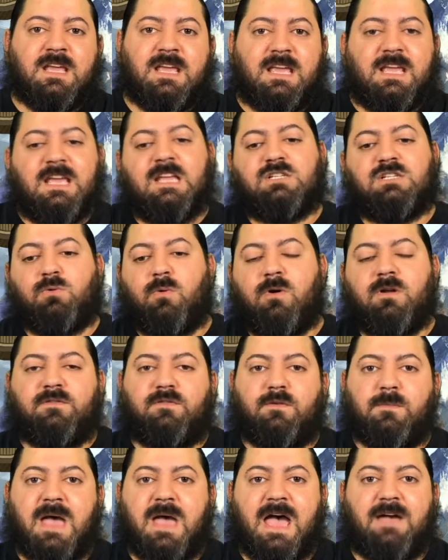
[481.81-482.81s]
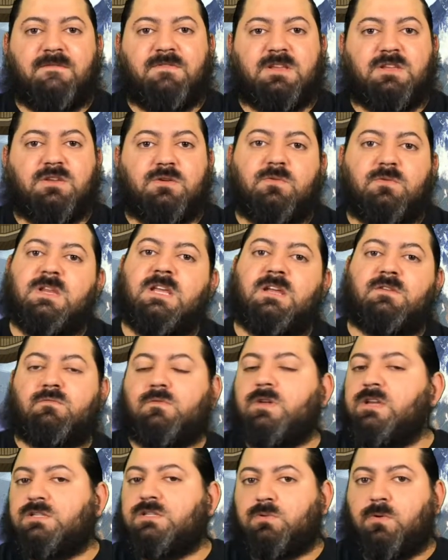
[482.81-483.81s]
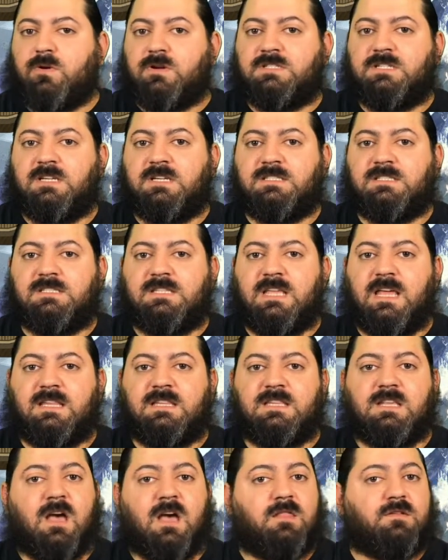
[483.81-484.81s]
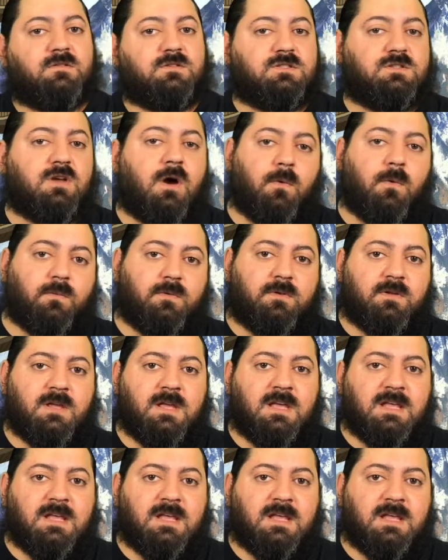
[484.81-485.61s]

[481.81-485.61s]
Each one of them having unique resources that the others don't.